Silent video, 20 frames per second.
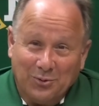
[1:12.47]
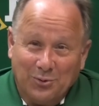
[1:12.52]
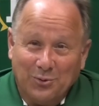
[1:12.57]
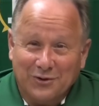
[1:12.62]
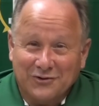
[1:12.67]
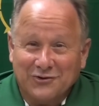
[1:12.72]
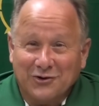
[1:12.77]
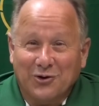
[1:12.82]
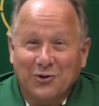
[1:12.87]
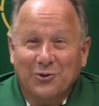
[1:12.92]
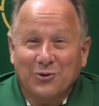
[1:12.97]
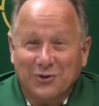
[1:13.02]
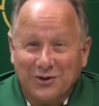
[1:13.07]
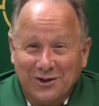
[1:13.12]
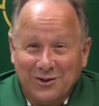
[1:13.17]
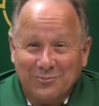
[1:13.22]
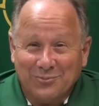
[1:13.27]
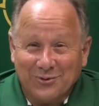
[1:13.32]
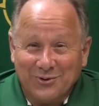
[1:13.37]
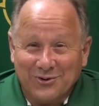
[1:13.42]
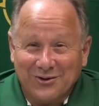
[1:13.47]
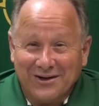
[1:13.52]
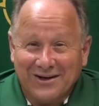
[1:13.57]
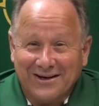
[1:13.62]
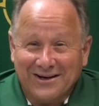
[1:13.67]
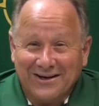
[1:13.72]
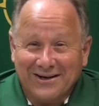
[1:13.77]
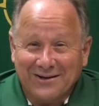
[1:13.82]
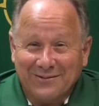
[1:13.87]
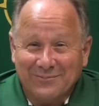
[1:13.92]
was a goalkeeper,
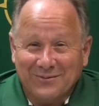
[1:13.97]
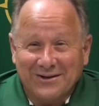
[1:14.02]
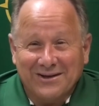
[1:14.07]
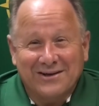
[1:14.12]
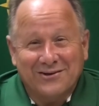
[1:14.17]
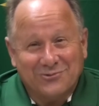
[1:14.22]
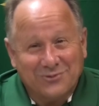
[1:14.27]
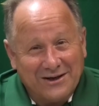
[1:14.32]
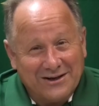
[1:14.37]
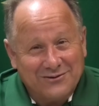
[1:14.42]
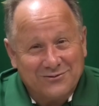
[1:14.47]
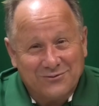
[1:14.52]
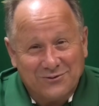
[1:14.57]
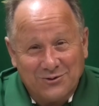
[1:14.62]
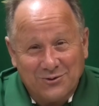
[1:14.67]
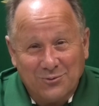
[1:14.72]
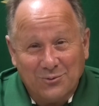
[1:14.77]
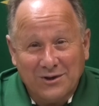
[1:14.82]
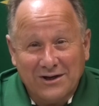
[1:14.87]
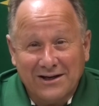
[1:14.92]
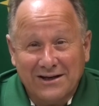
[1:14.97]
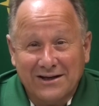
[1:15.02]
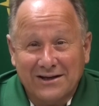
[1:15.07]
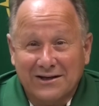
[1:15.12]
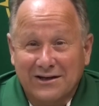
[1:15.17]
uh, but he transferred away,